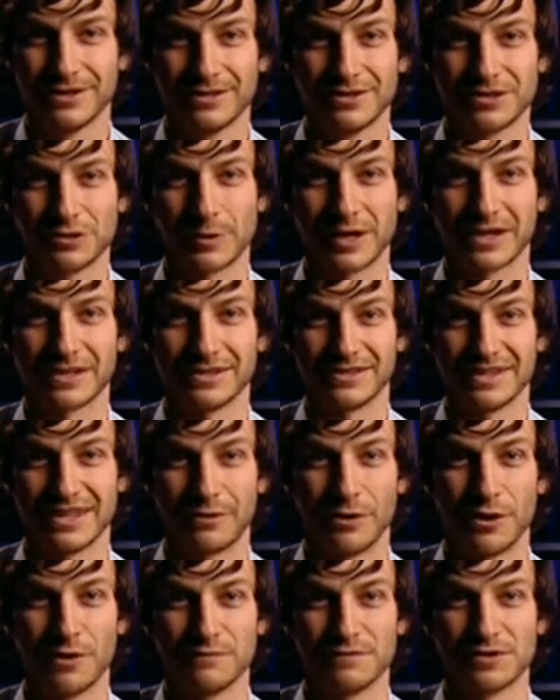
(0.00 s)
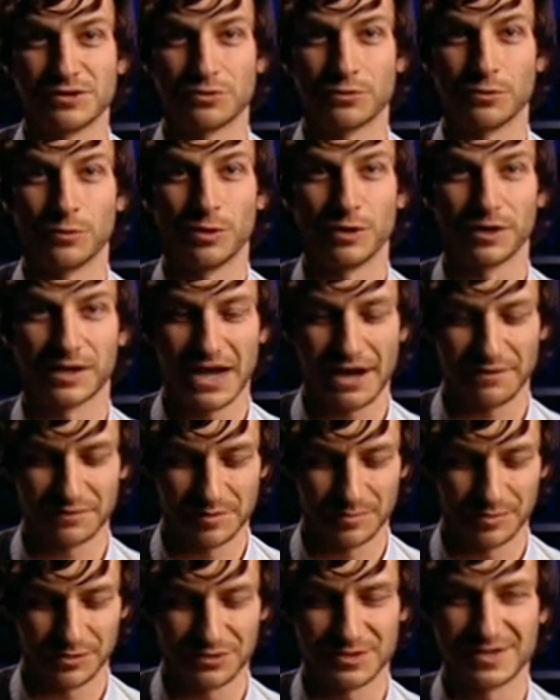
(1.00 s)
directed their own visual work after
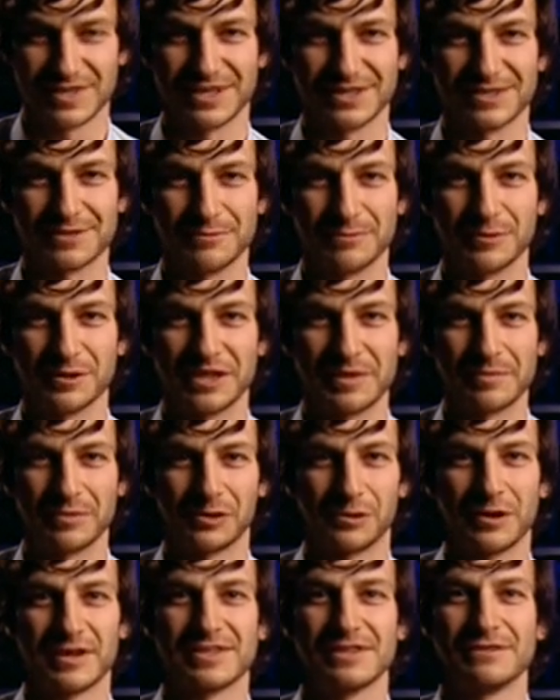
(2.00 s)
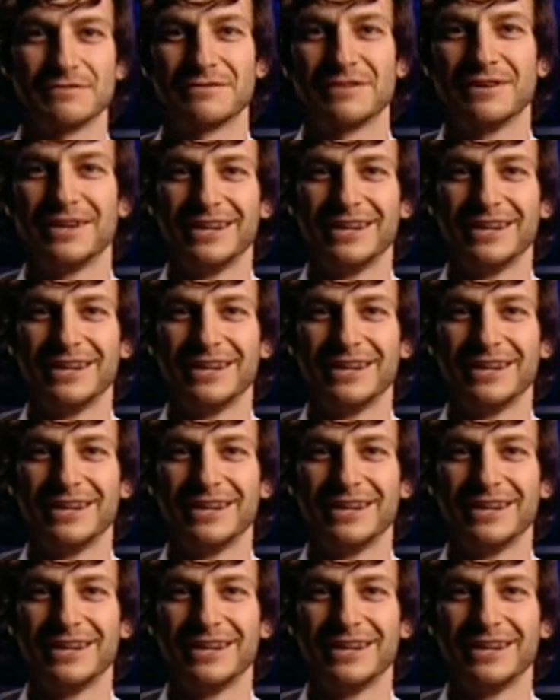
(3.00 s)
producing some really progressive,